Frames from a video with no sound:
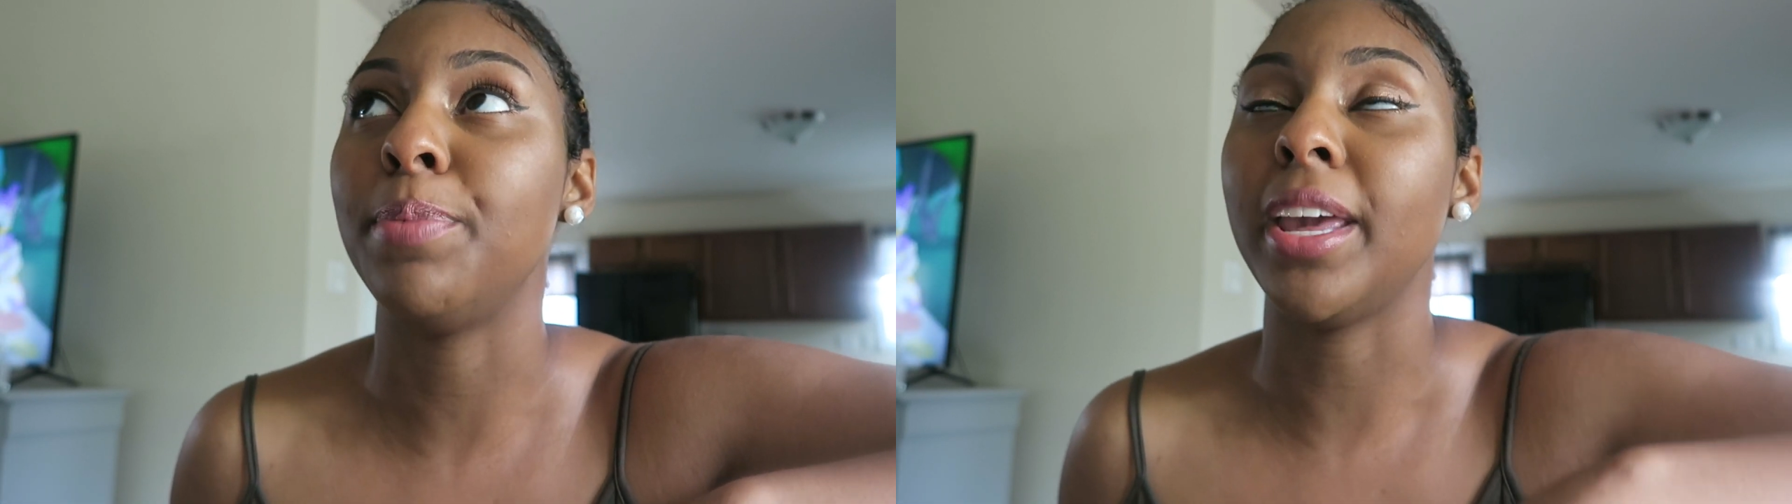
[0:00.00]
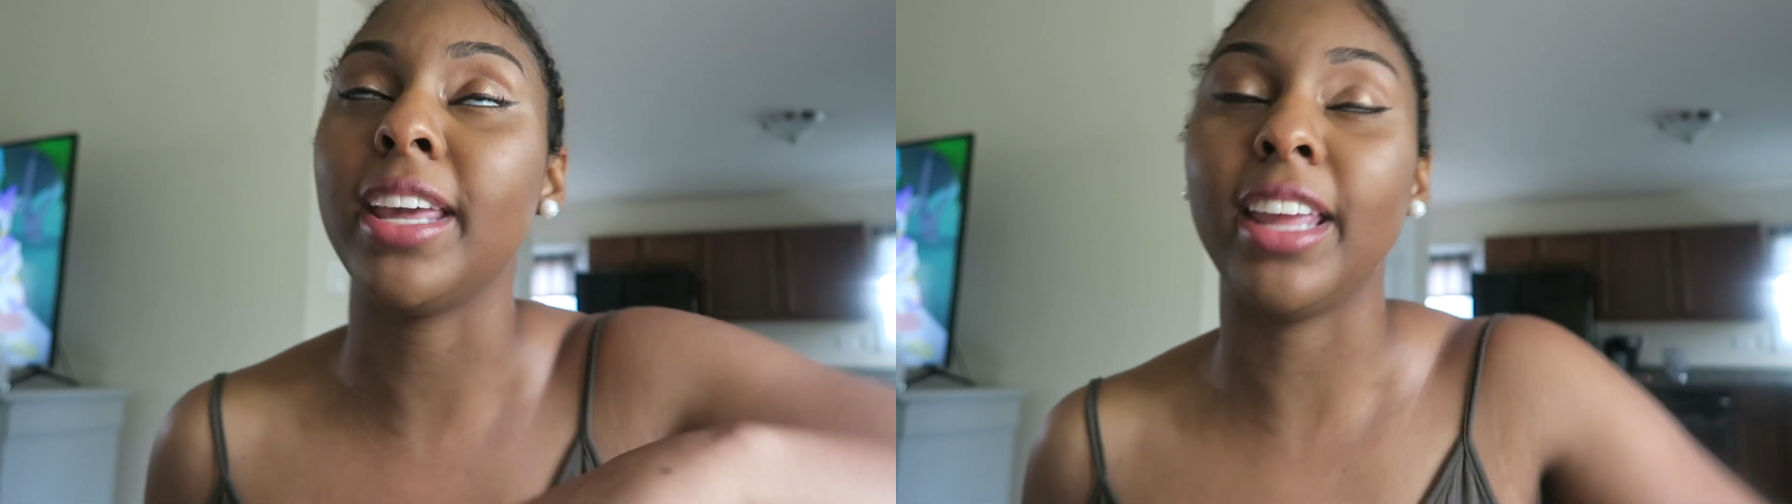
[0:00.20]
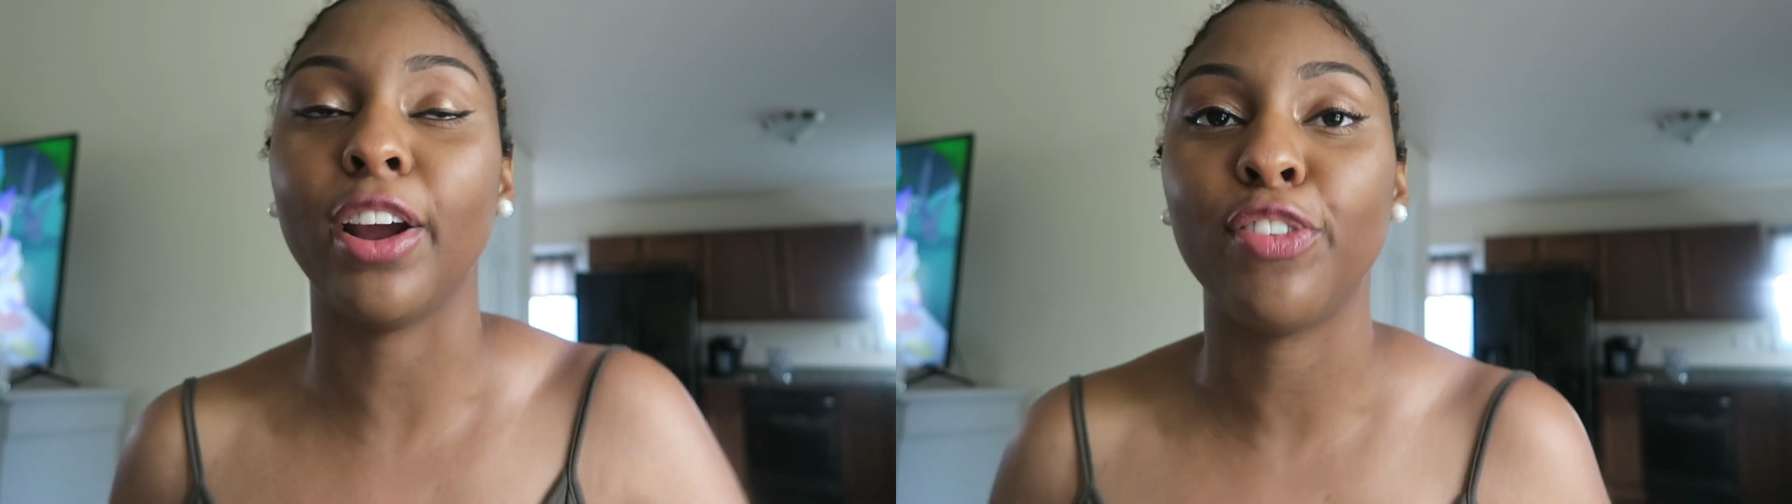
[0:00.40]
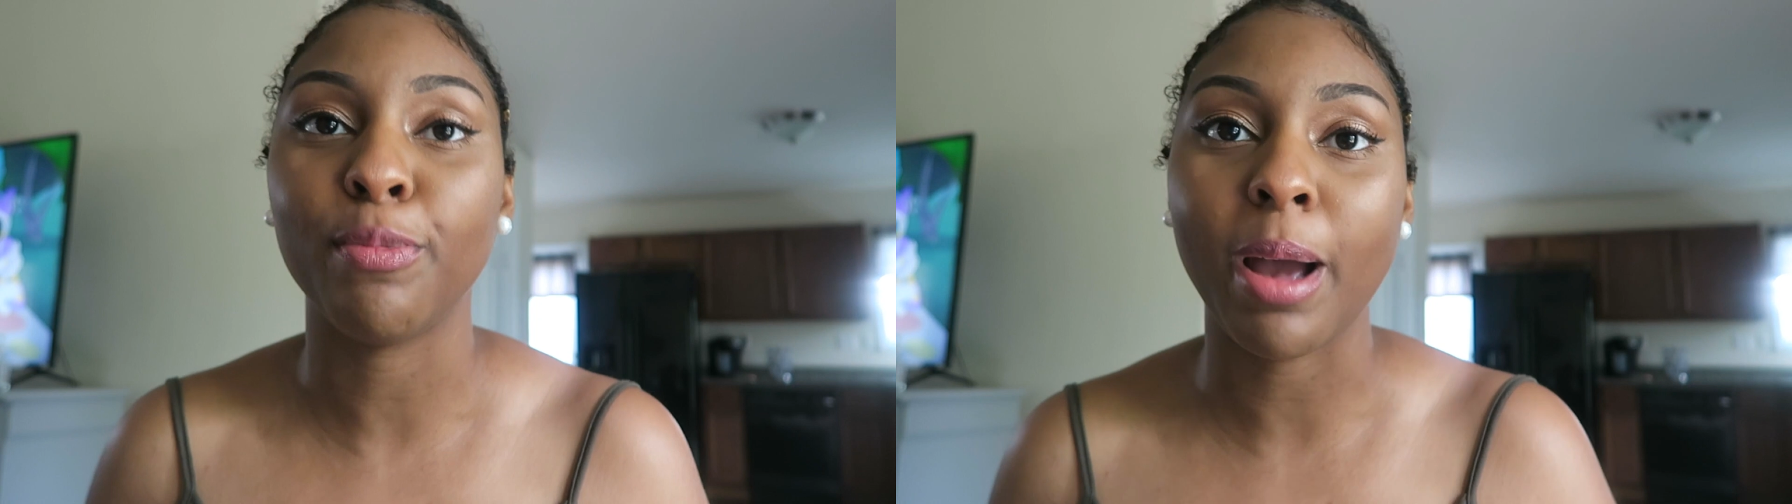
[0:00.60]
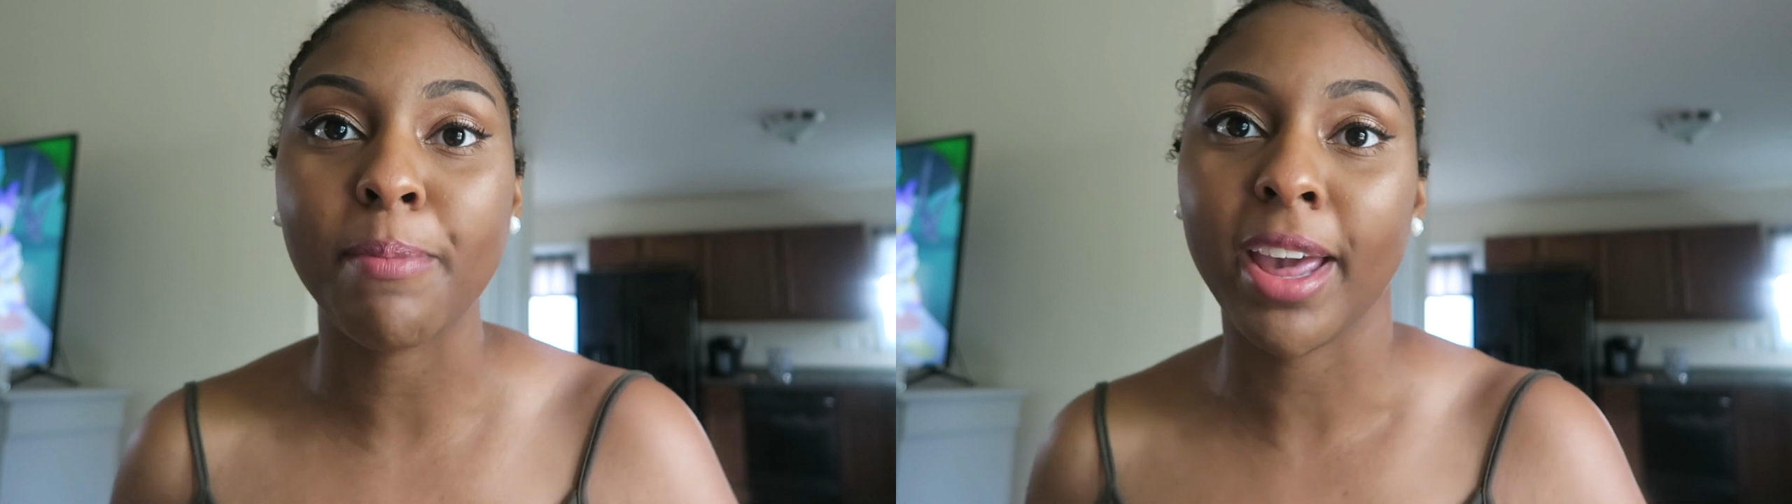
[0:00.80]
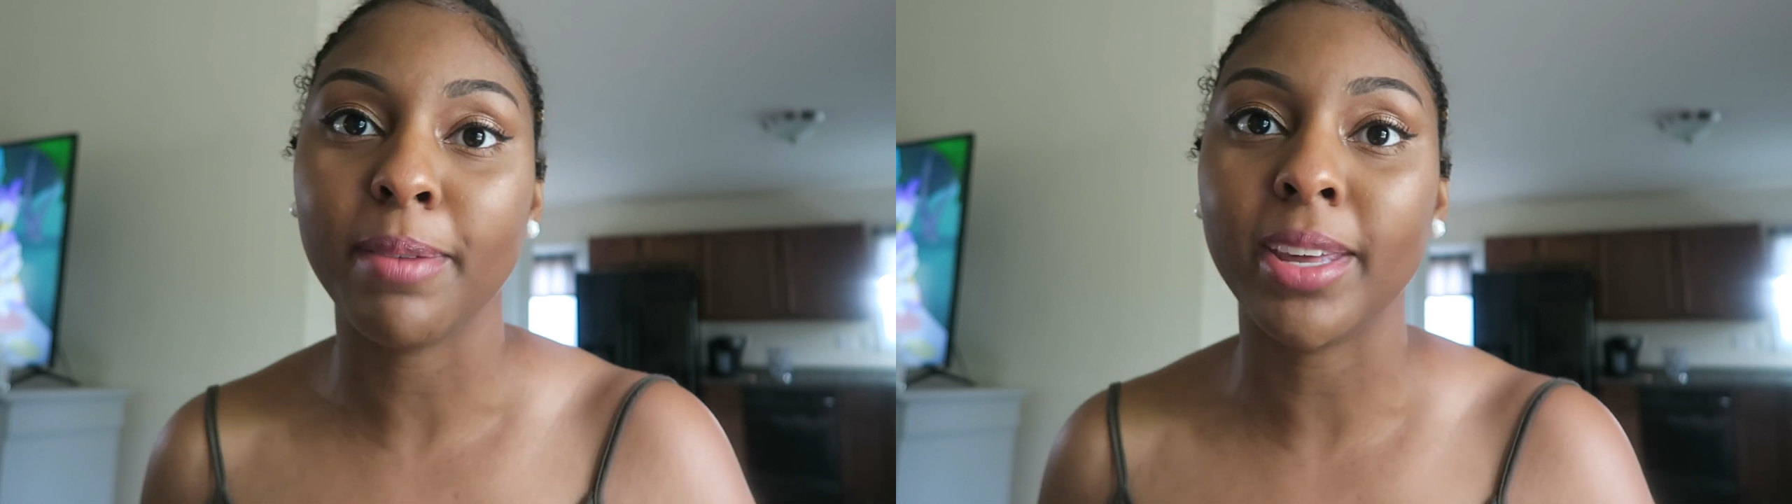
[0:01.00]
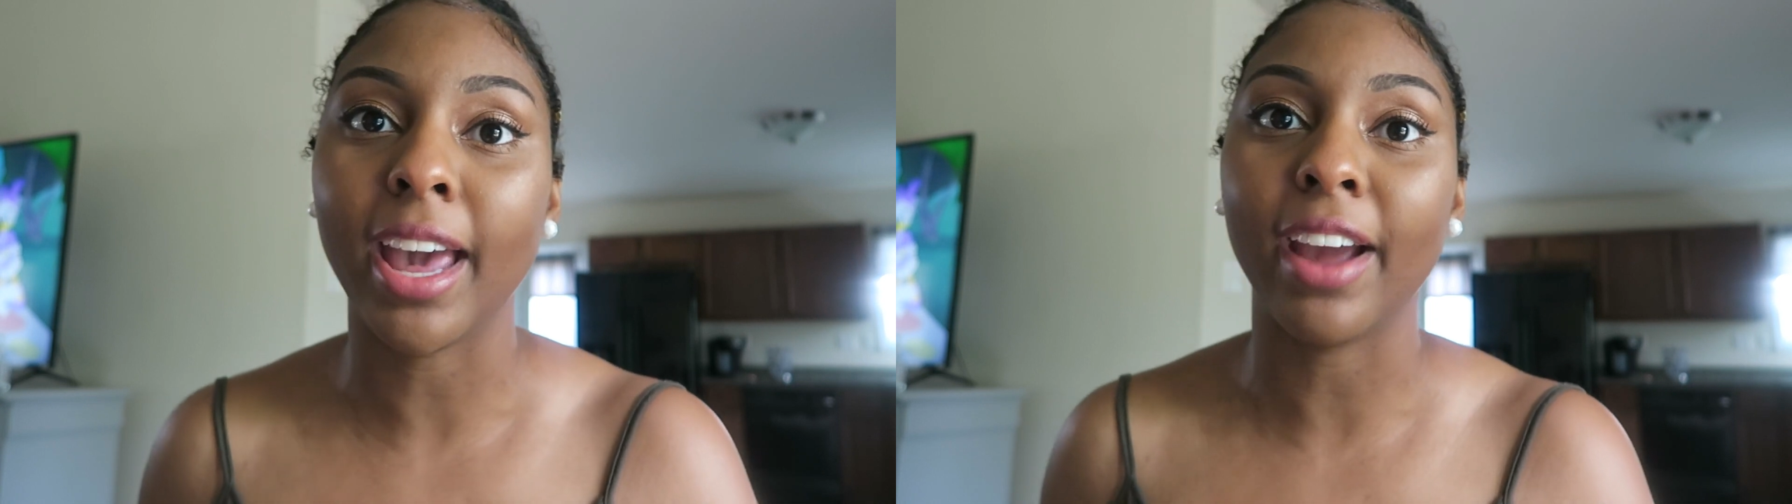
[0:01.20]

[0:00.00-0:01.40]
being there for my baby